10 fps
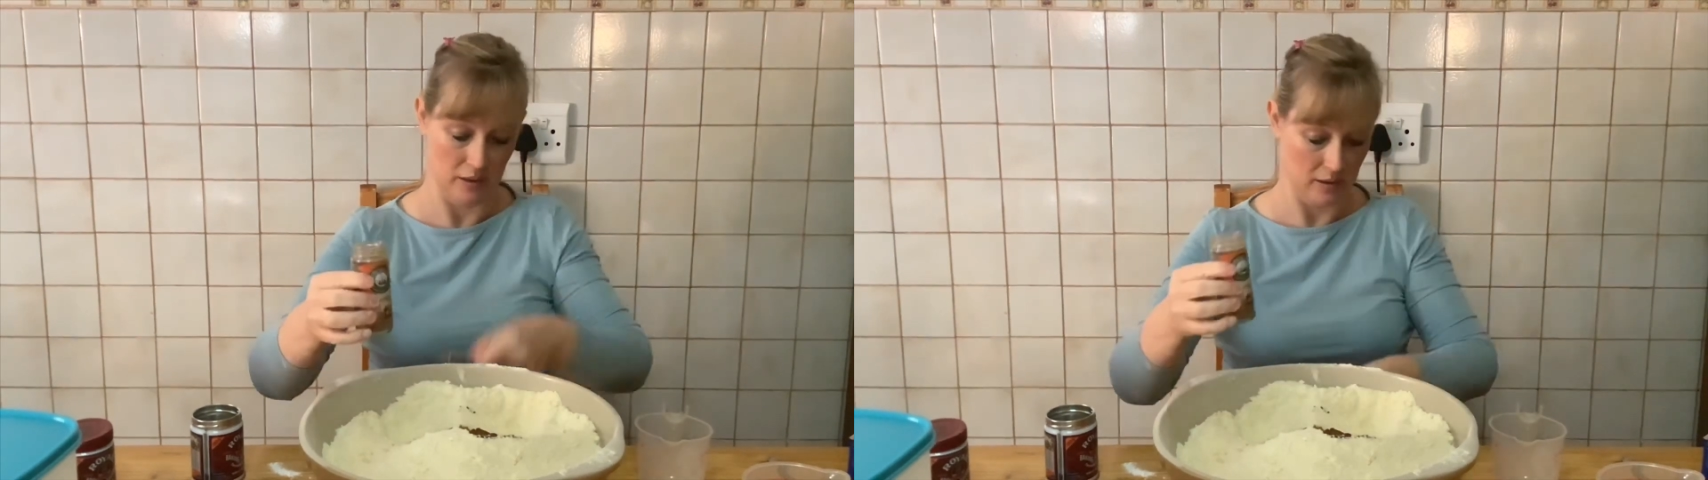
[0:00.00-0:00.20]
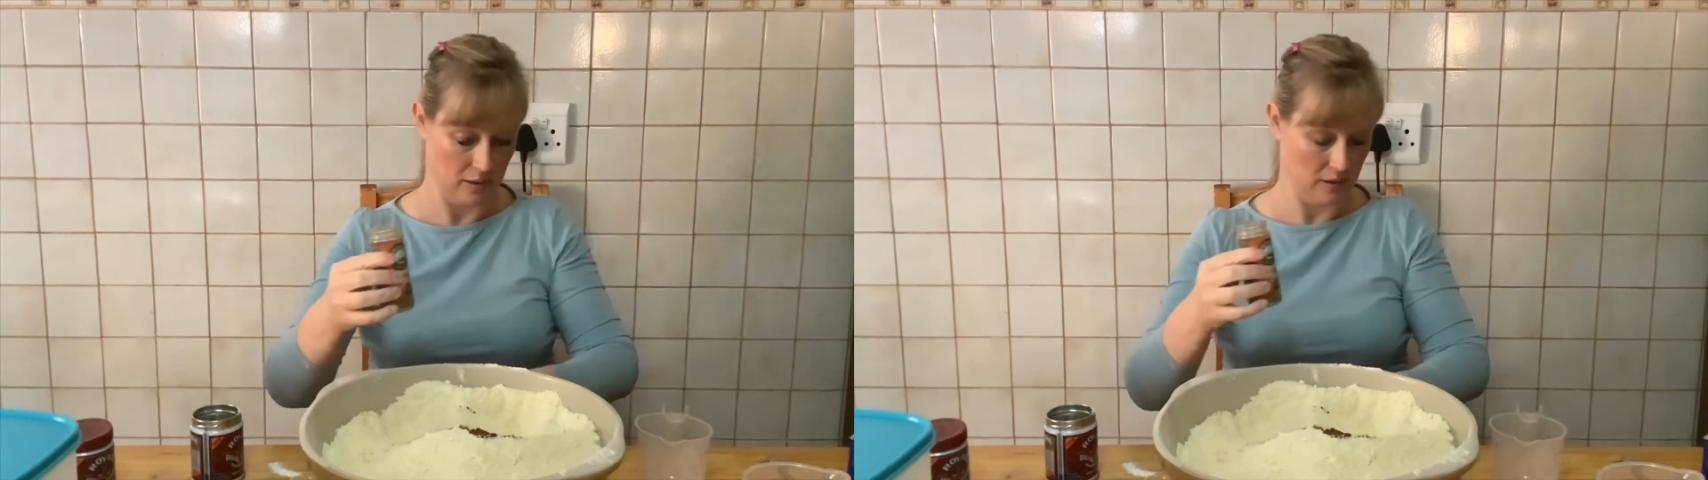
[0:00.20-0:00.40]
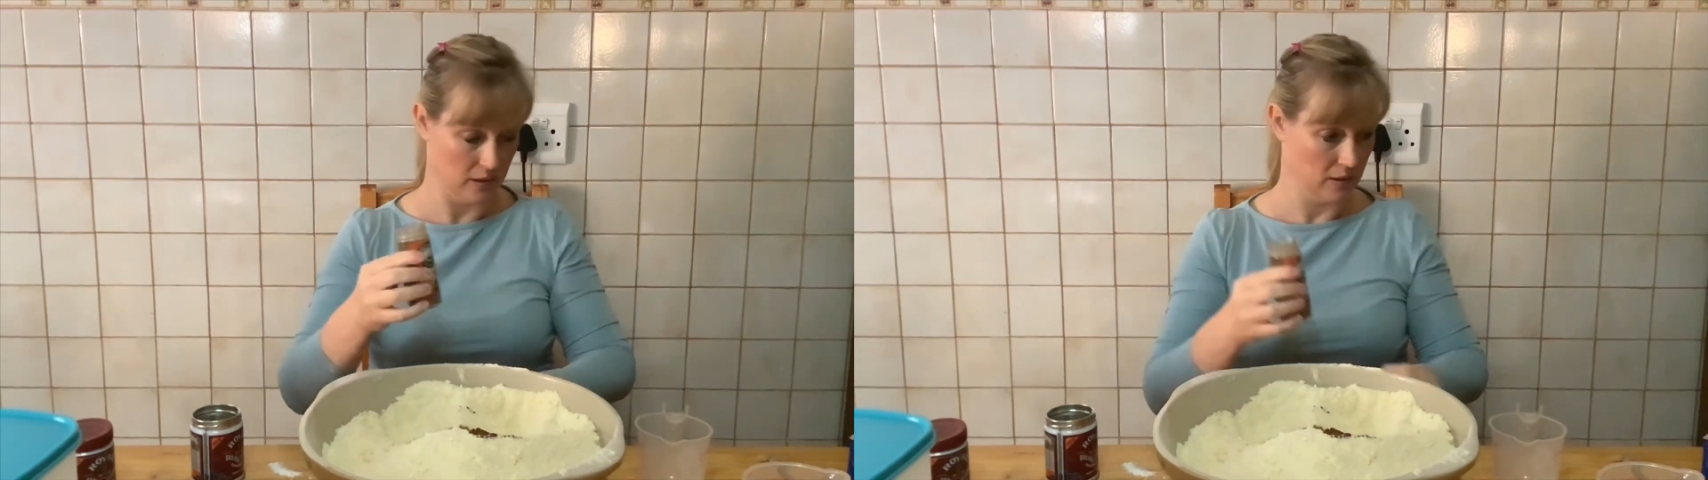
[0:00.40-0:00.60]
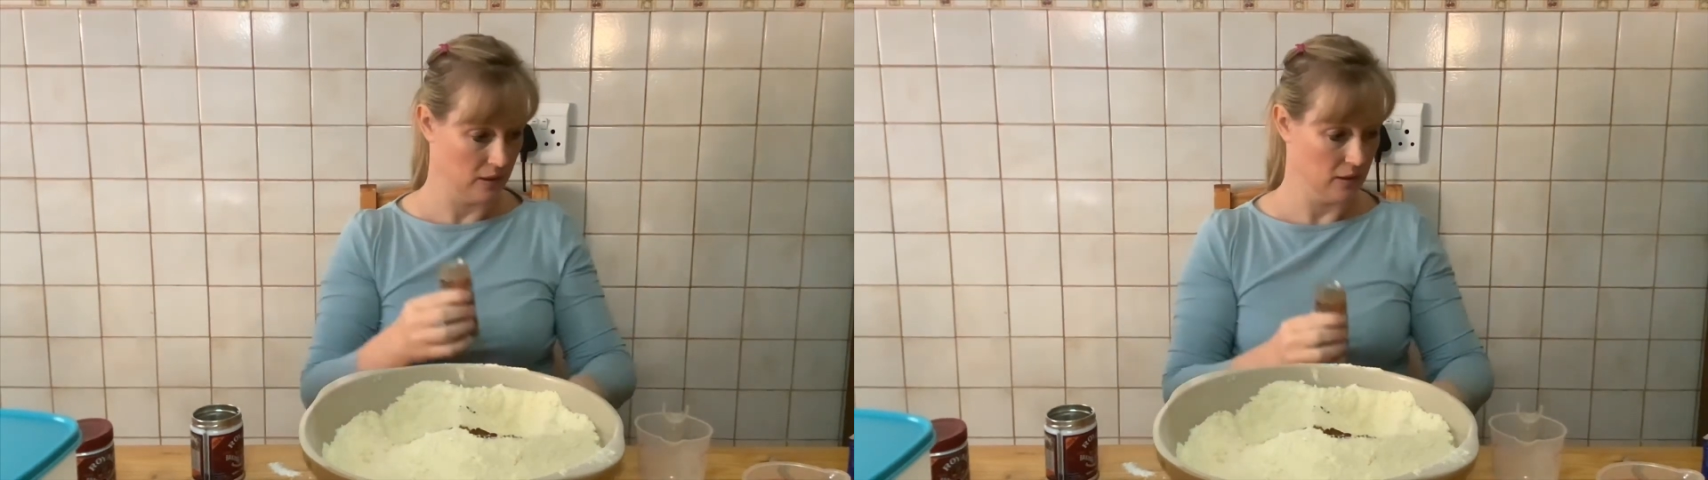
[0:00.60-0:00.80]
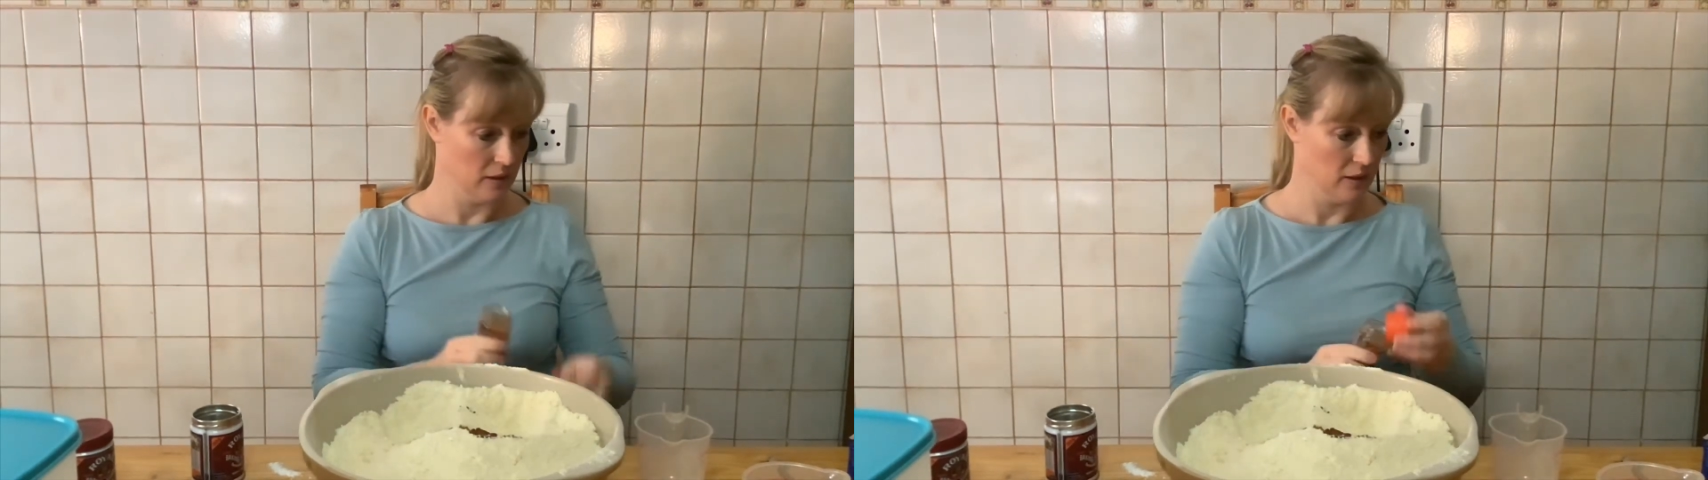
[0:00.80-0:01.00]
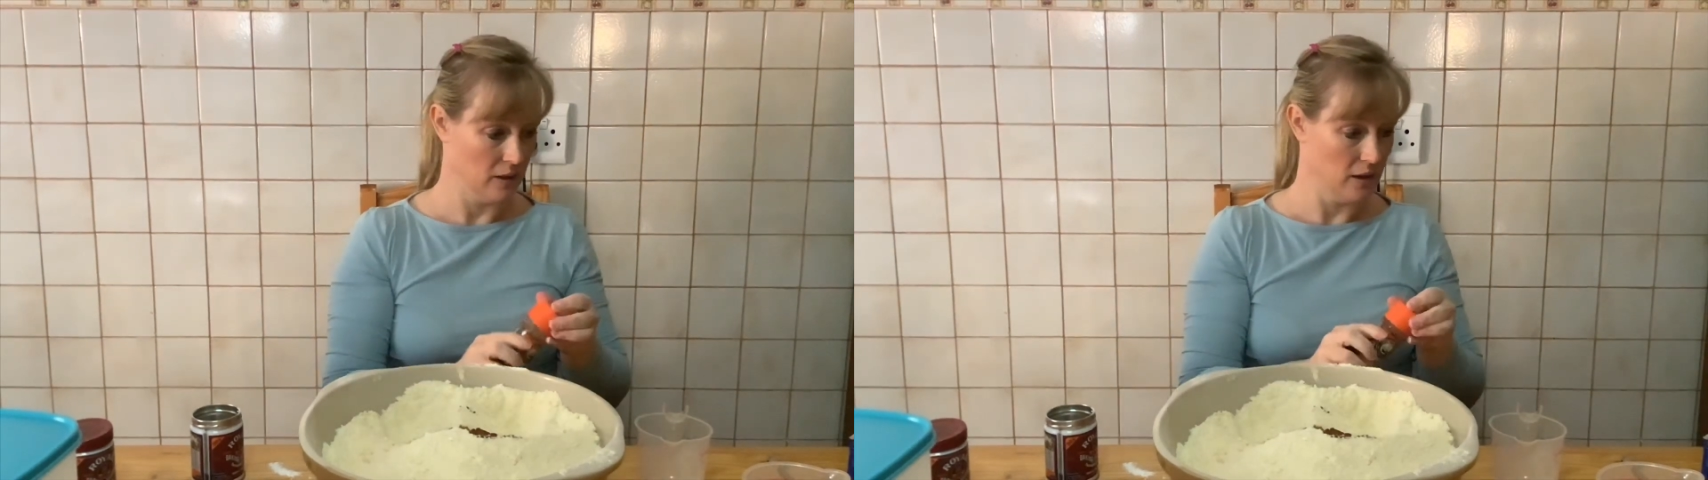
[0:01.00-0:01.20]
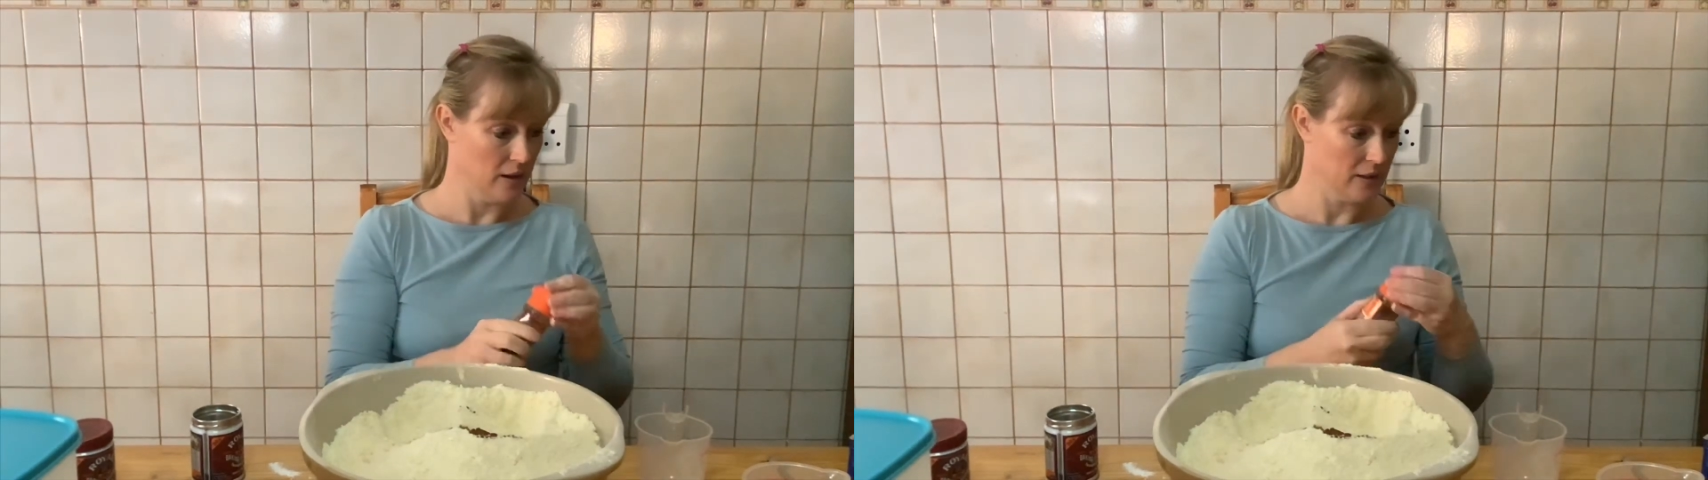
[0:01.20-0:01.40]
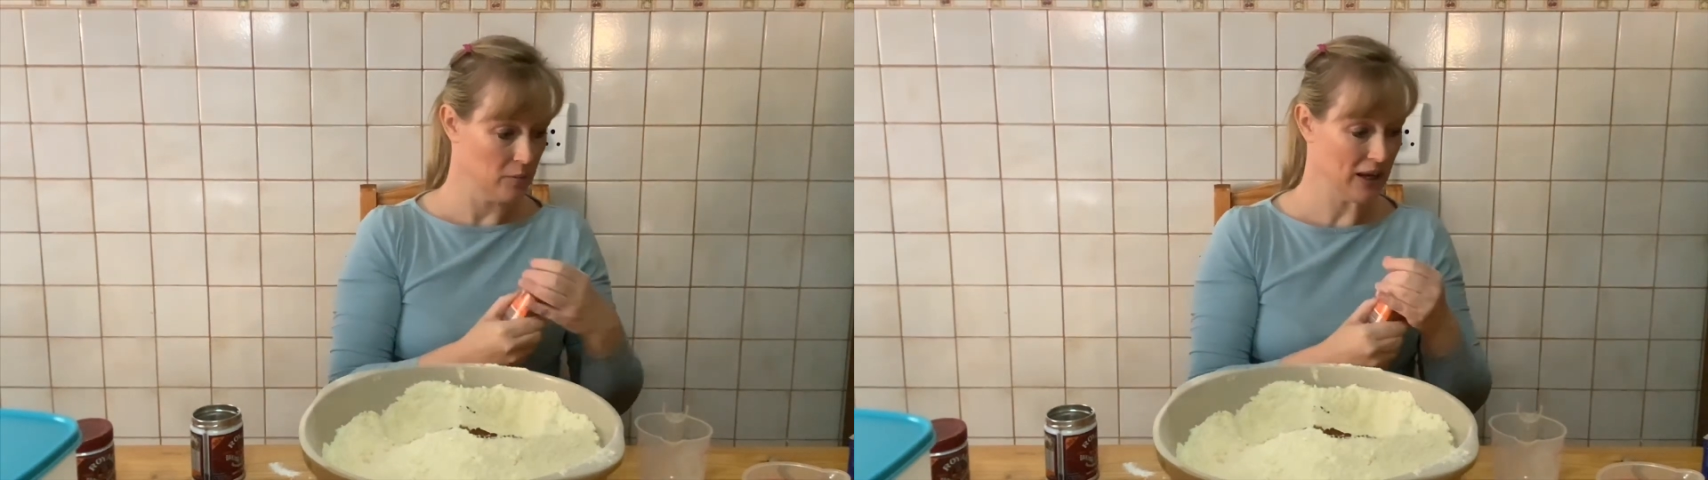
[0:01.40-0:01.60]

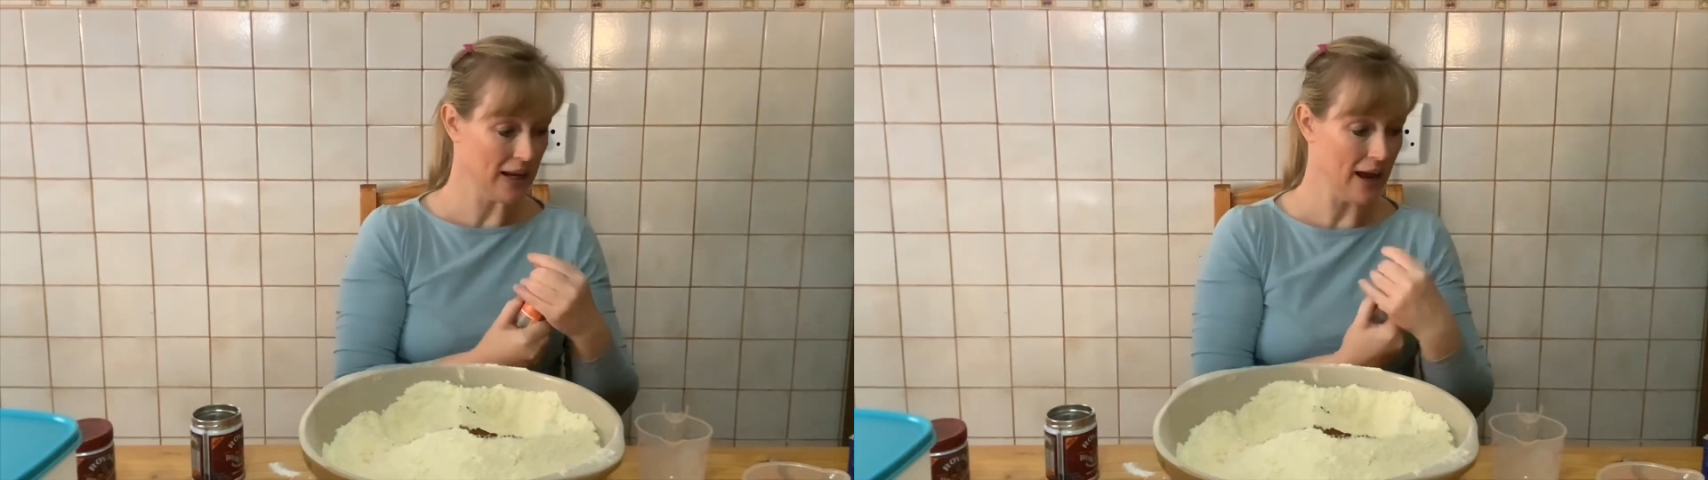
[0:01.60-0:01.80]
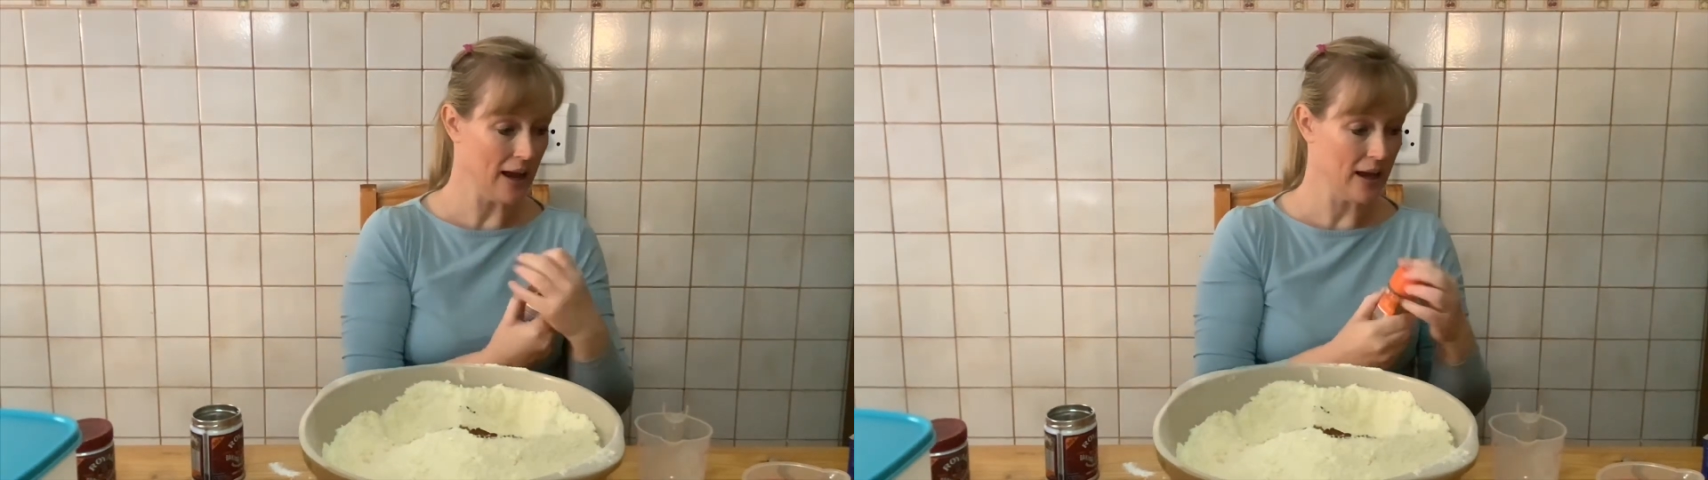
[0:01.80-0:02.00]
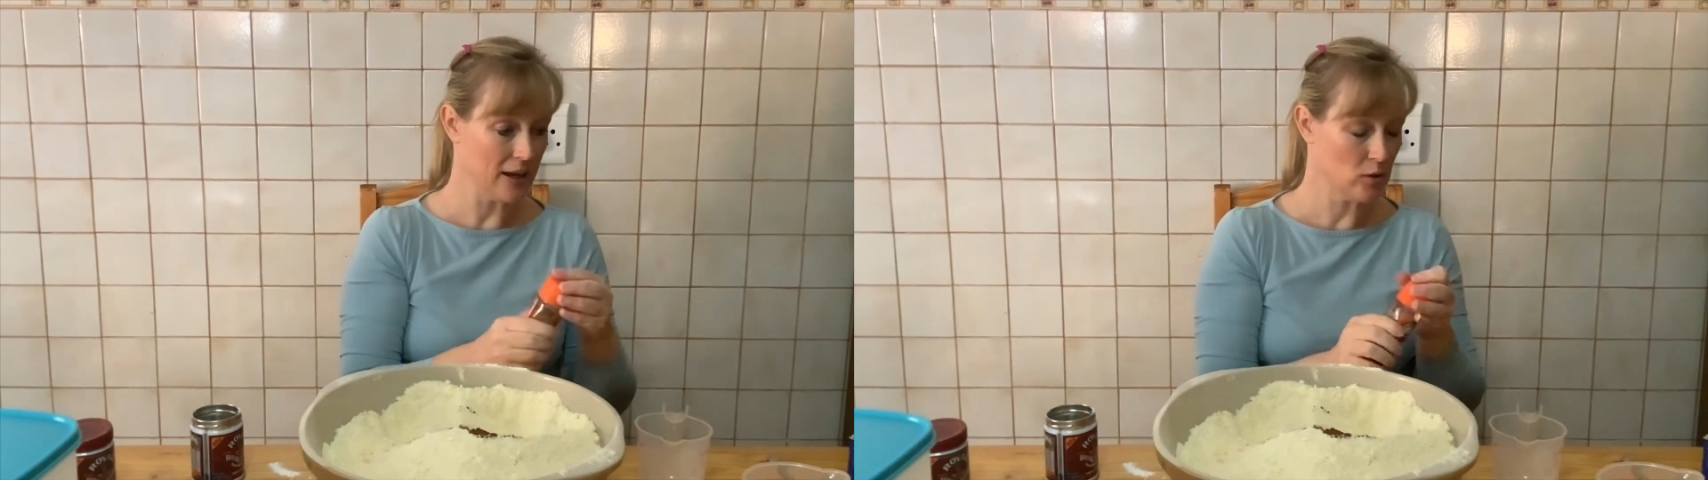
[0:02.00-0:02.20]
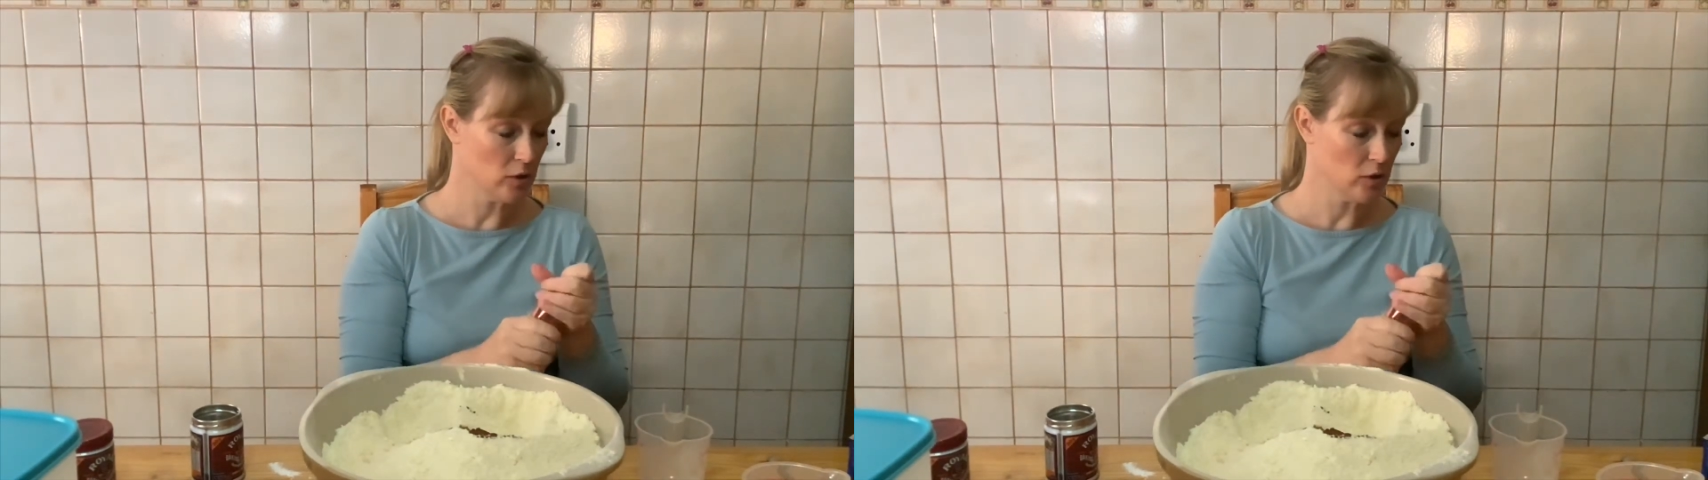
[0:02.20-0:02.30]
Then we're going to add